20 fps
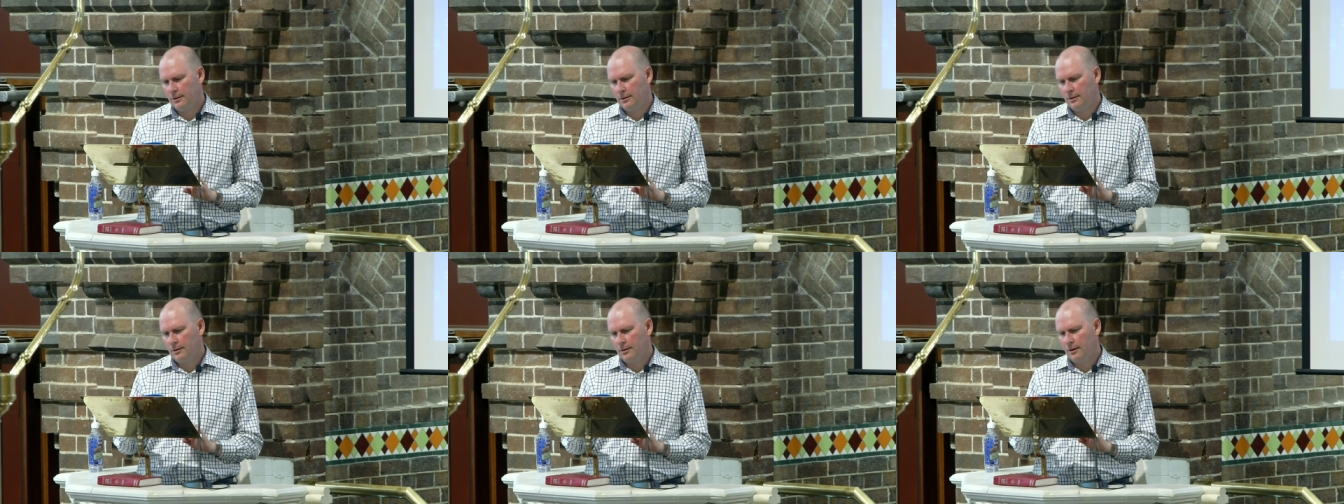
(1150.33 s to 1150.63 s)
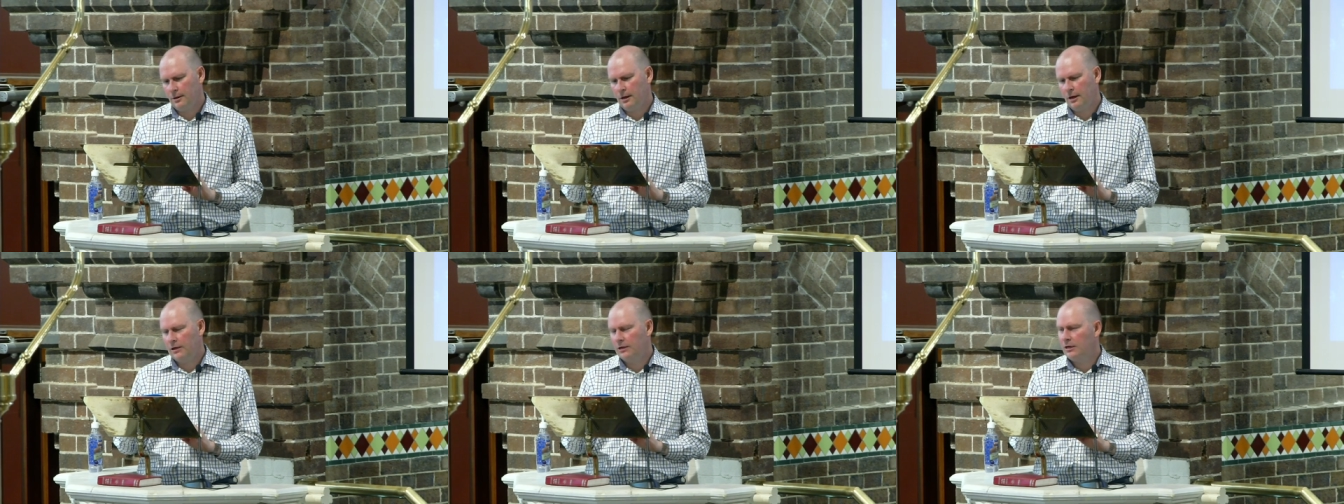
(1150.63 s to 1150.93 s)

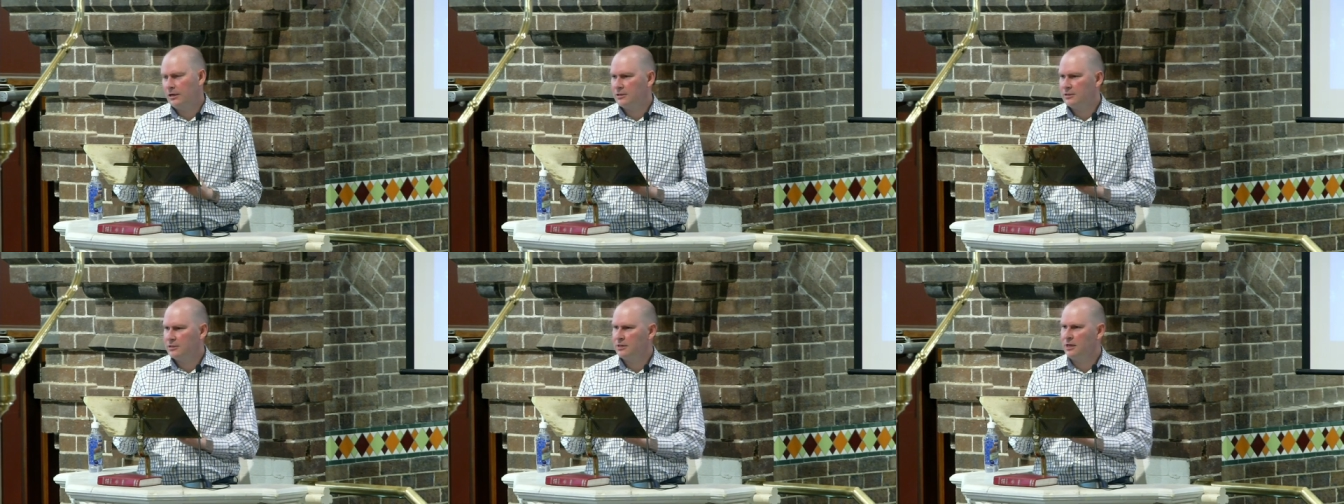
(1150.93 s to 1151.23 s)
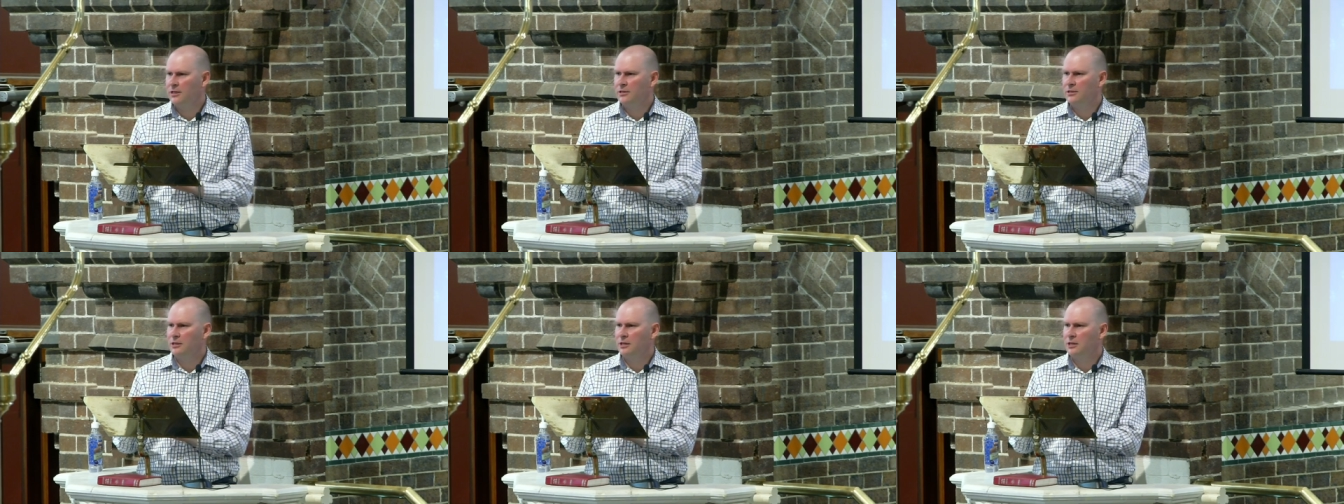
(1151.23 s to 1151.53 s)
And he
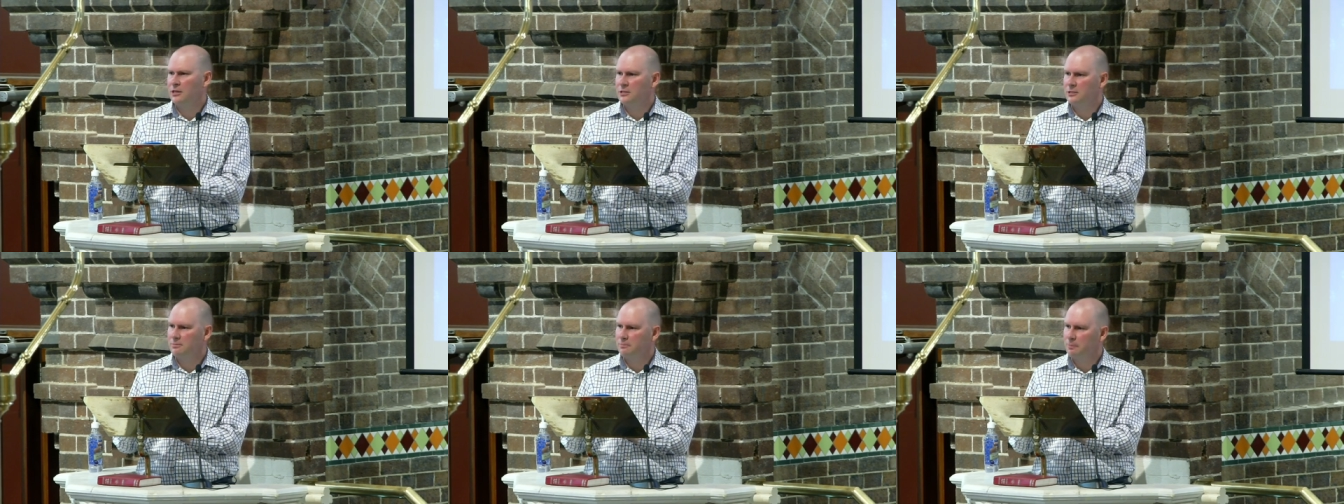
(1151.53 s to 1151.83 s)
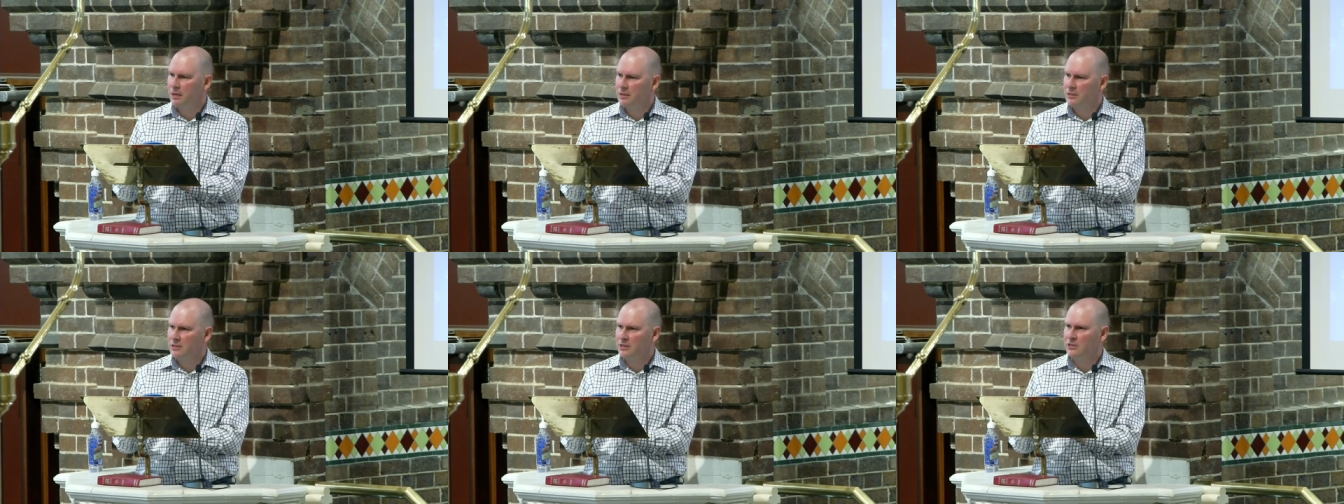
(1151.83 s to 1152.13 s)
sent his
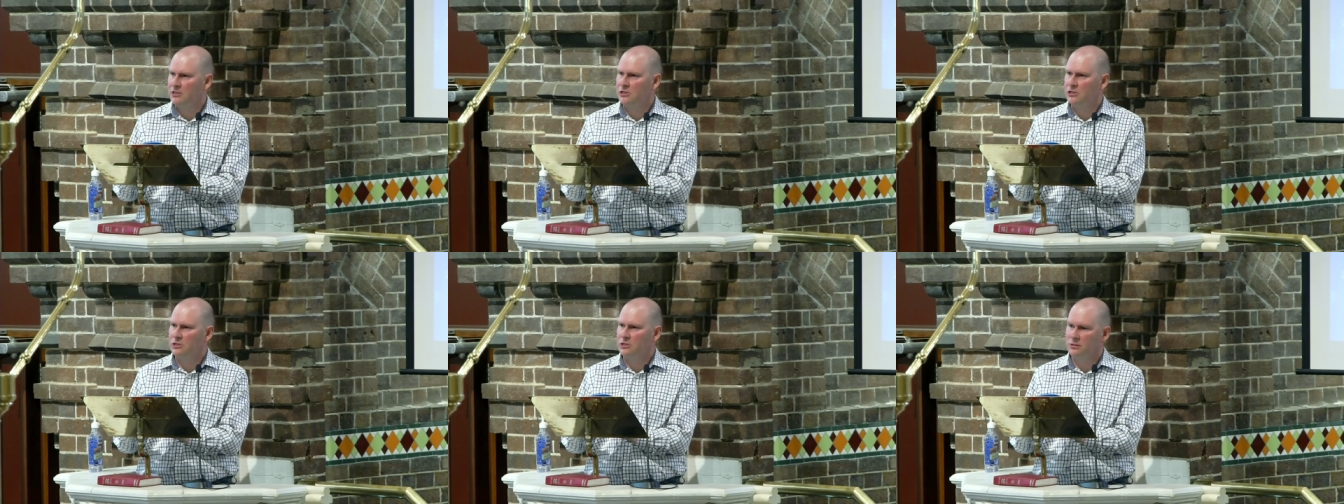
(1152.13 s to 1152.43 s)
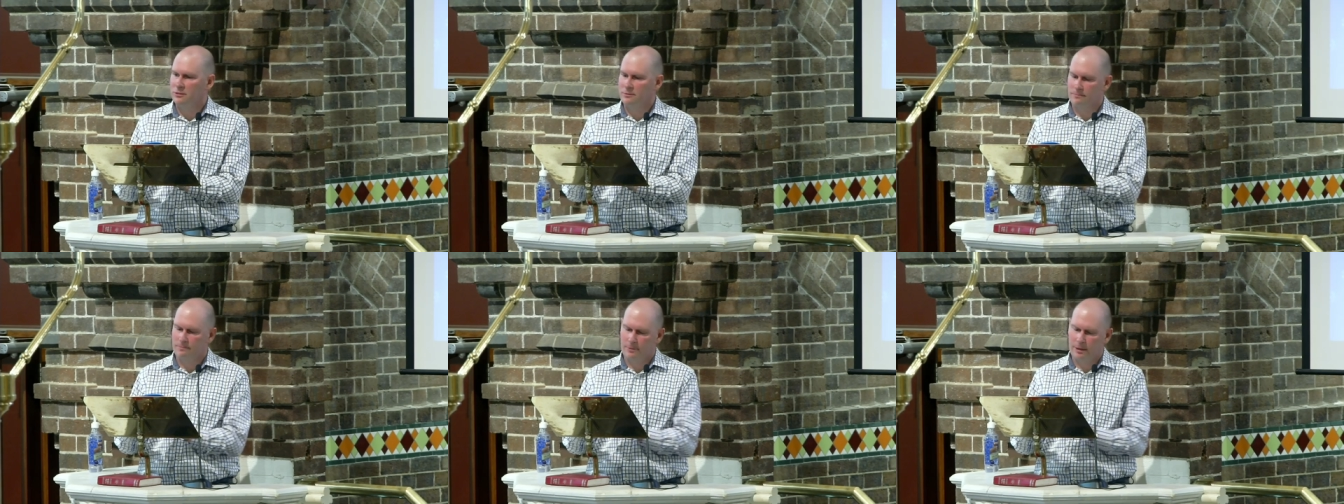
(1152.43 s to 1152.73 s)
message
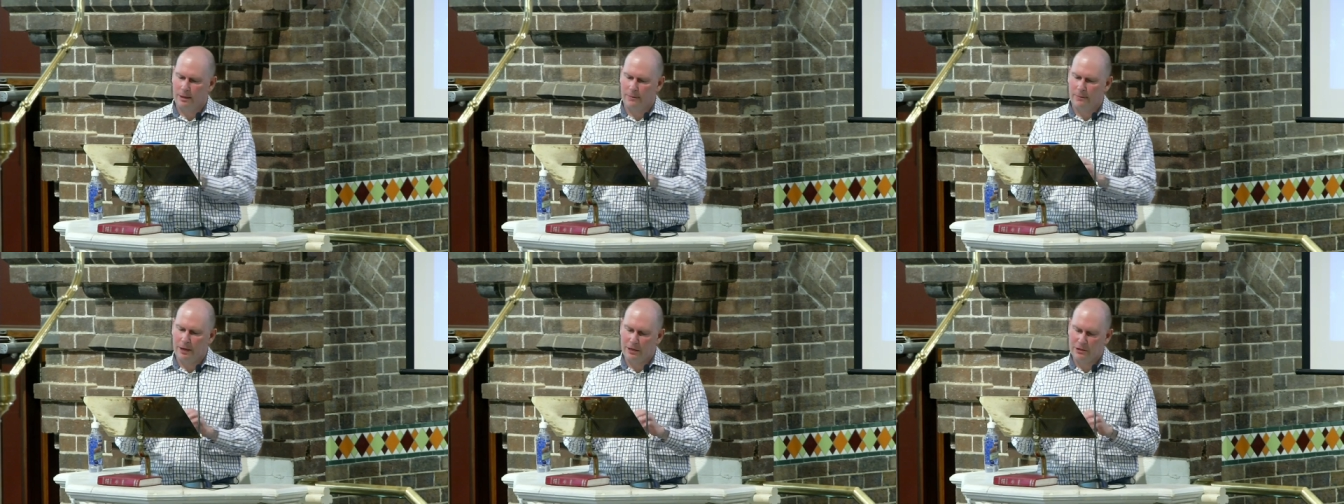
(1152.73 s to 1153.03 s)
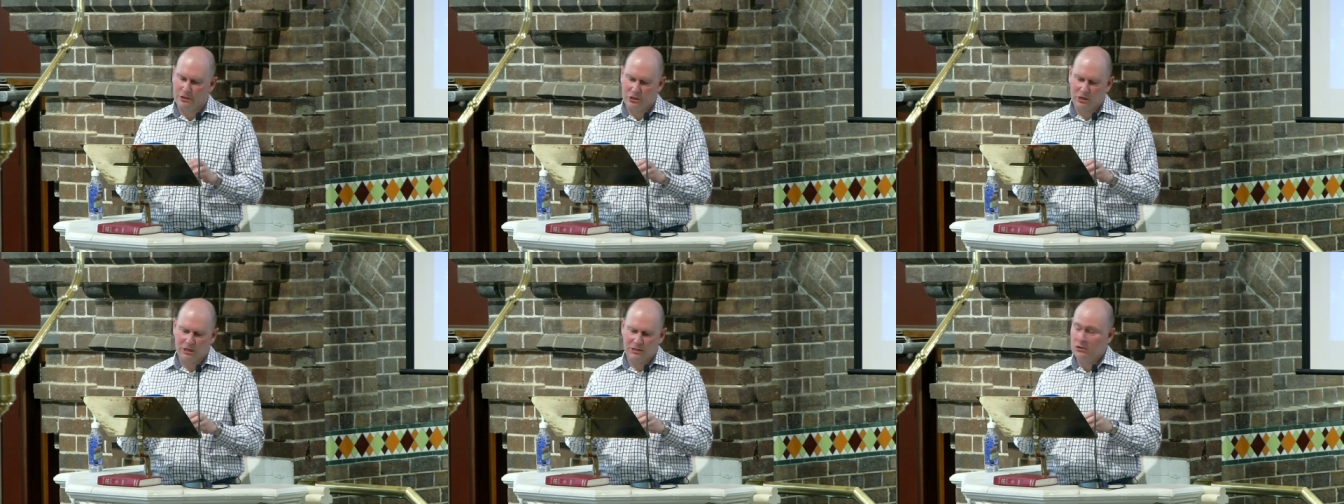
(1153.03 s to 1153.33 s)
about
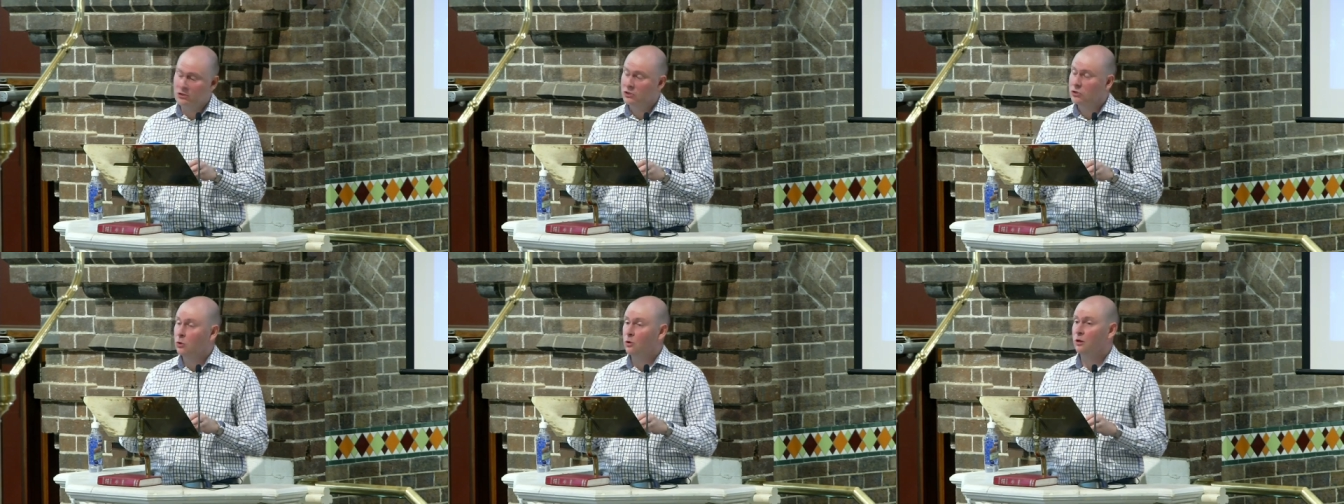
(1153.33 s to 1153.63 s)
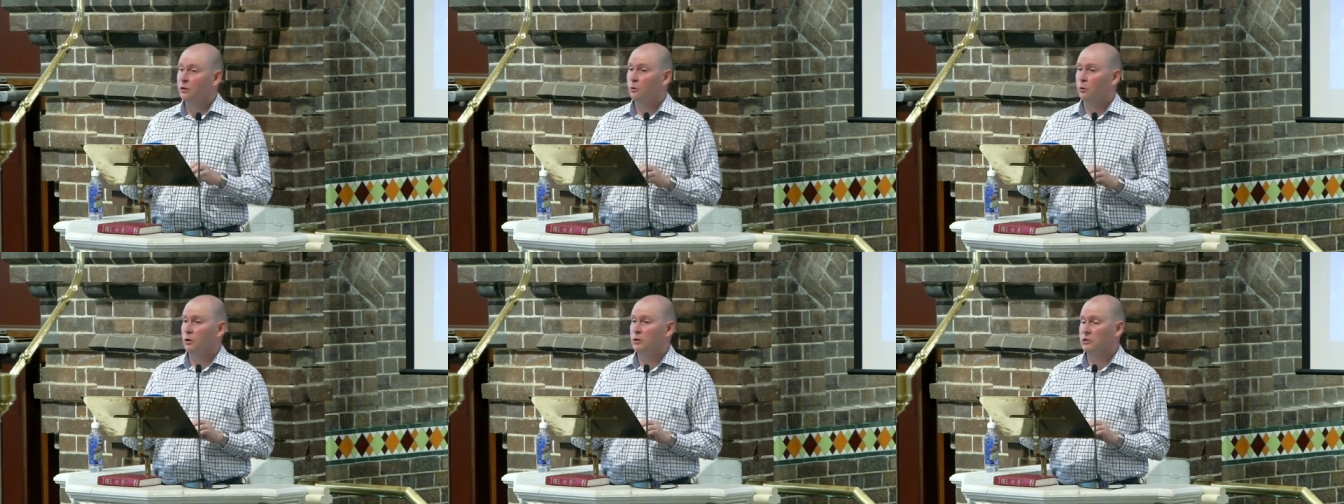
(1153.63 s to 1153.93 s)
Jesus all
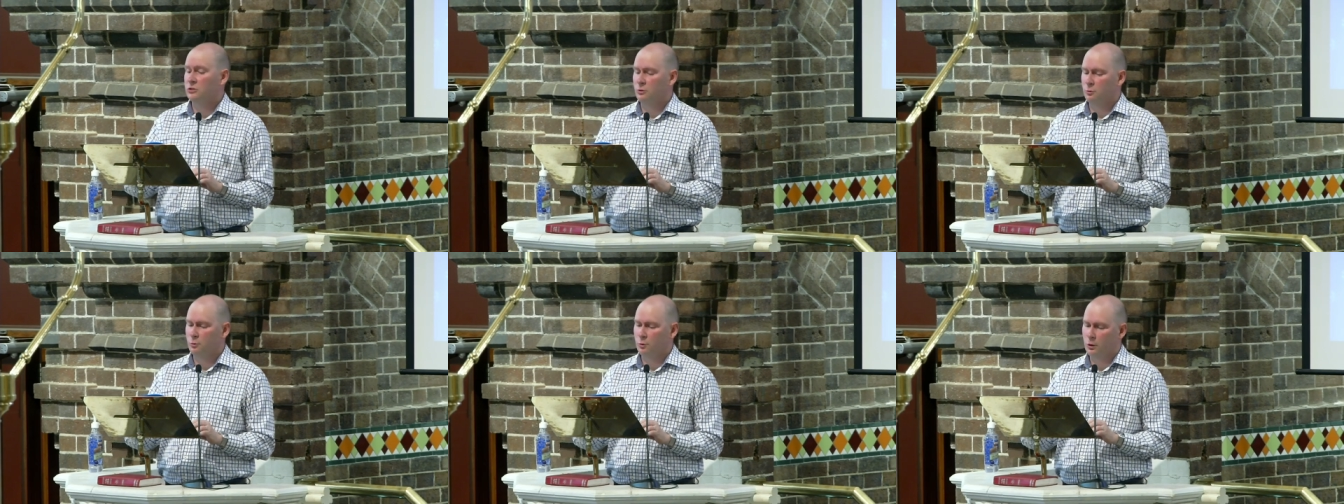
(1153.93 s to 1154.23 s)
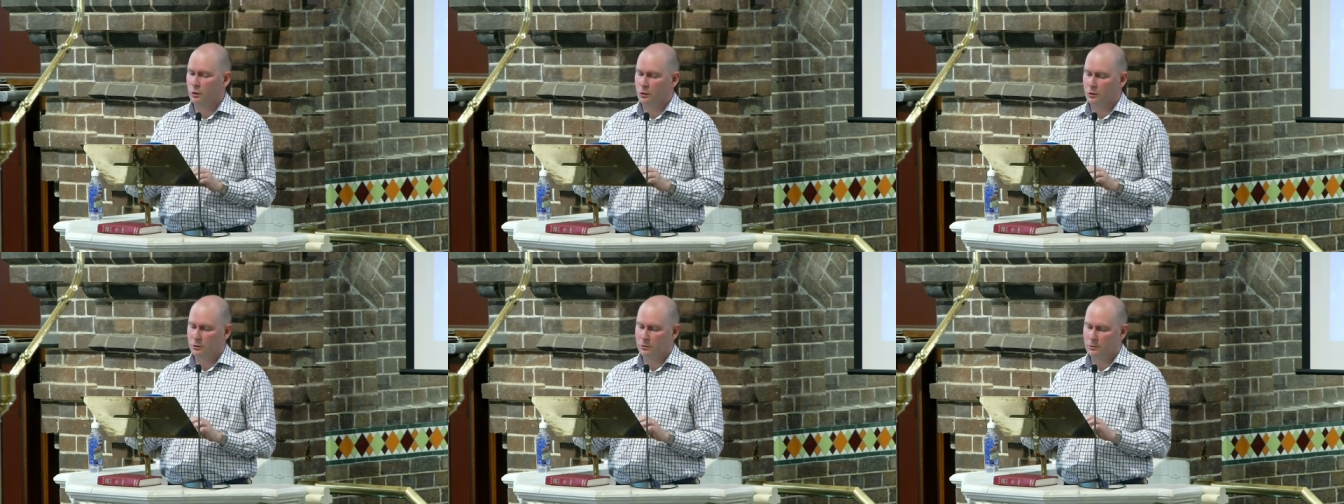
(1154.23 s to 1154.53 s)
across the
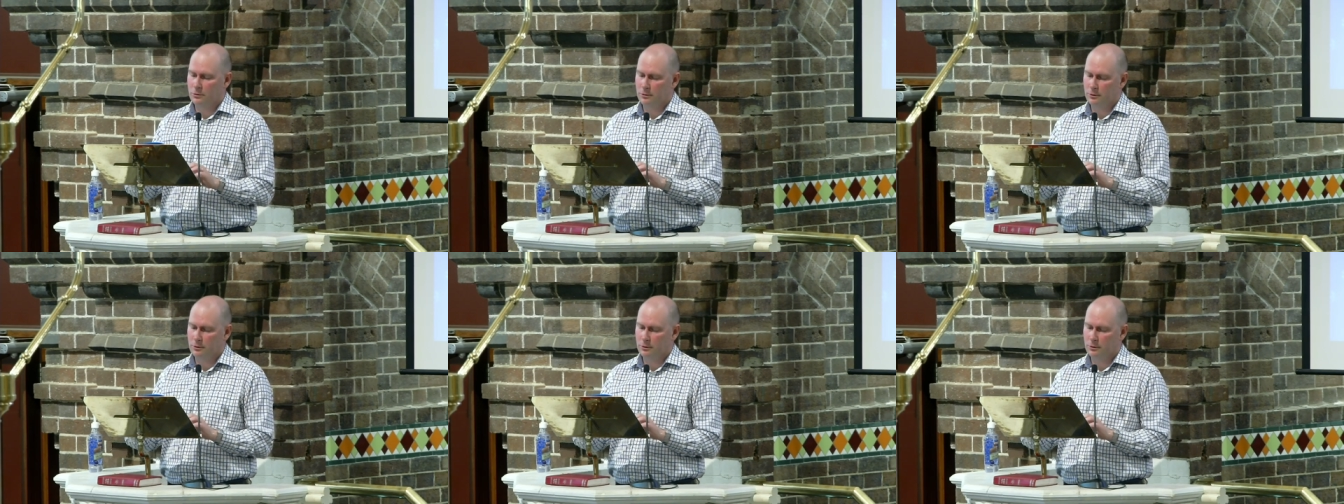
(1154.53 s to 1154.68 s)
world